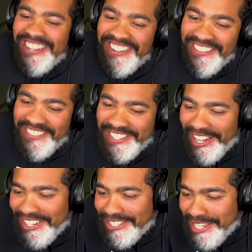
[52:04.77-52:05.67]
Oh, come on.
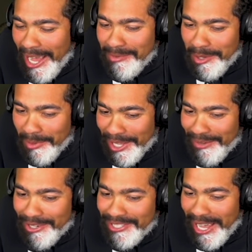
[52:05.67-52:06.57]
Come on. Sam's a
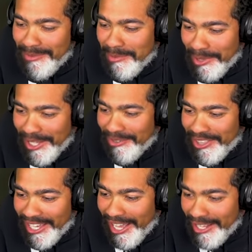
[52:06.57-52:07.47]
believer. Boy. Sam's a believer.
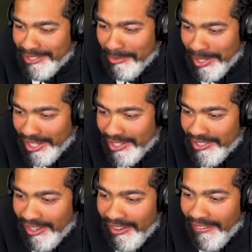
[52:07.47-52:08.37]
Thank God somebody is.
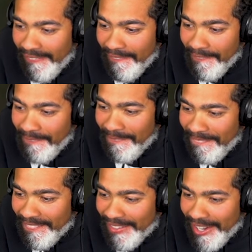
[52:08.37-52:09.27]

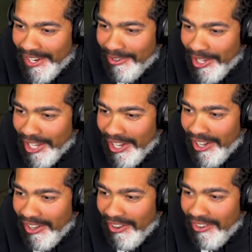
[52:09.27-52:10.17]
Okay, here we
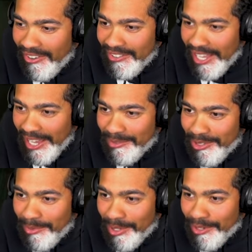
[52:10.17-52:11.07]
go. Damn,
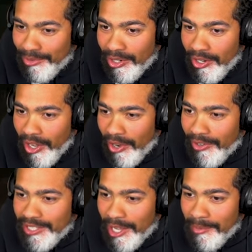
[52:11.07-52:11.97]
dude, I'm looking. For... Oh,
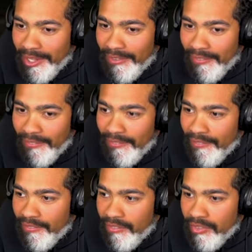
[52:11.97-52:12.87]
he's on me.
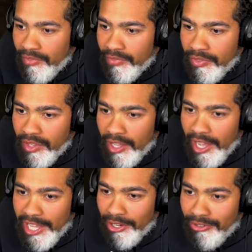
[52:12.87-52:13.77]

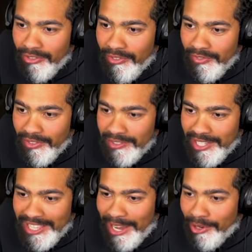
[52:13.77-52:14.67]
Hey, yo, um,
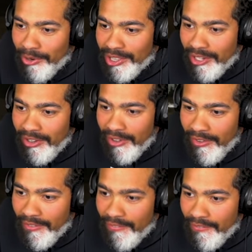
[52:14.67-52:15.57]
take that real quick.
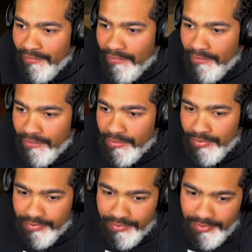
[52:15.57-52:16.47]
Oh, where is
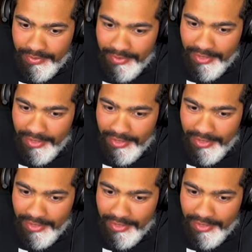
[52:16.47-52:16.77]
this?